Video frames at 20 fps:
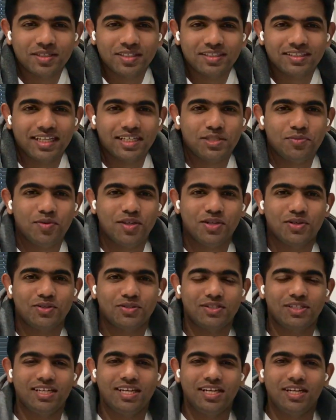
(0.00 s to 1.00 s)
That is
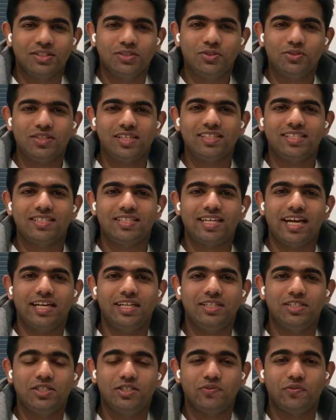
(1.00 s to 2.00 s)
because those are the
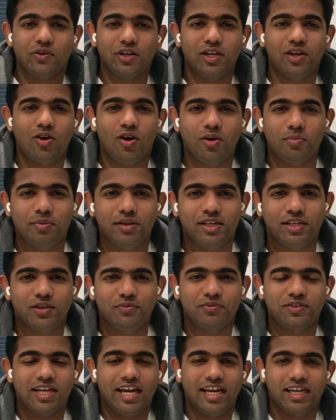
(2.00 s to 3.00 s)
strategies for a long period
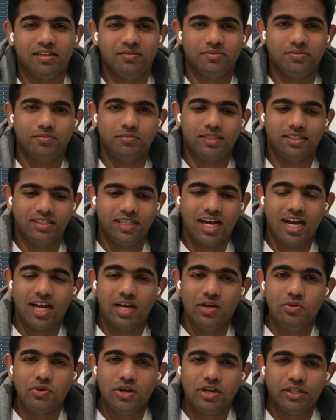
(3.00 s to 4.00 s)
of time, but
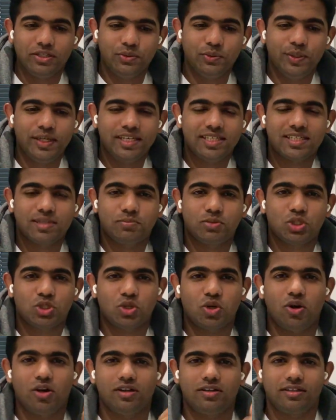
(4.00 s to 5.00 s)
now you need some
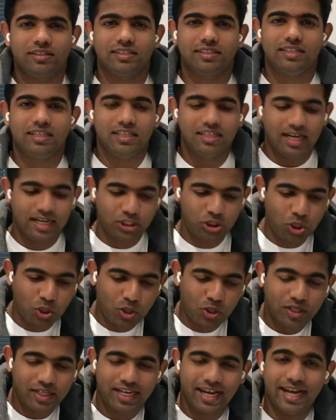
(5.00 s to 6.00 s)

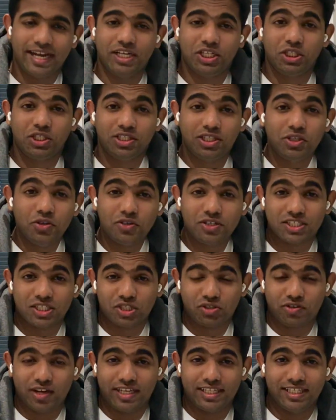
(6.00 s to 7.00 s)
short and quick
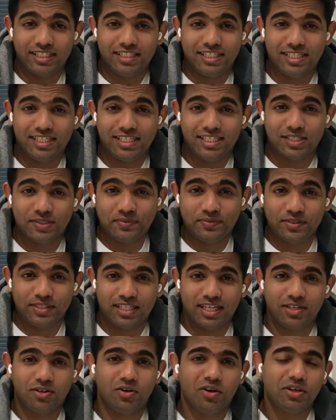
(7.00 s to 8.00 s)
strategies which
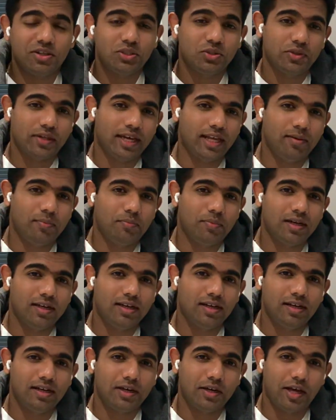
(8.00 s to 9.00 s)
are going to
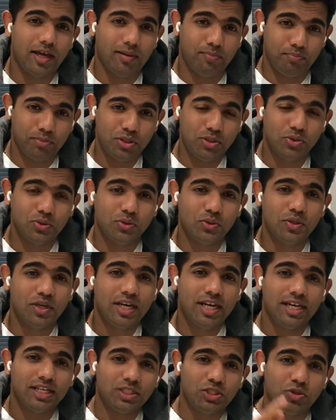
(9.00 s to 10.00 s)
help you
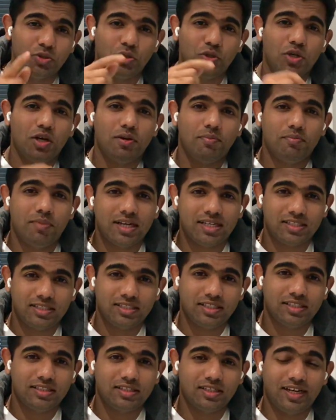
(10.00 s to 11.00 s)
to
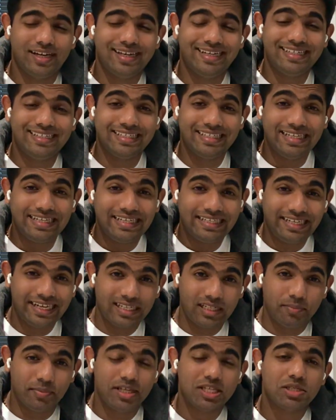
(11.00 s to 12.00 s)
master and
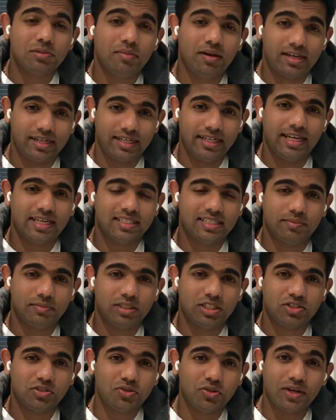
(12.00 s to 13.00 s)
get the best mark in
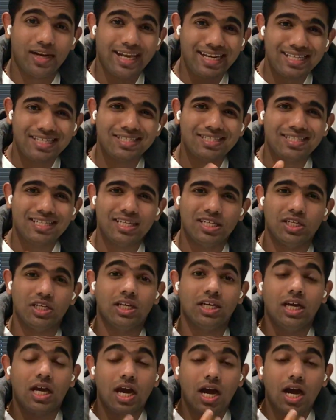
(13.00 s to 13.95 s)
examination. So let us see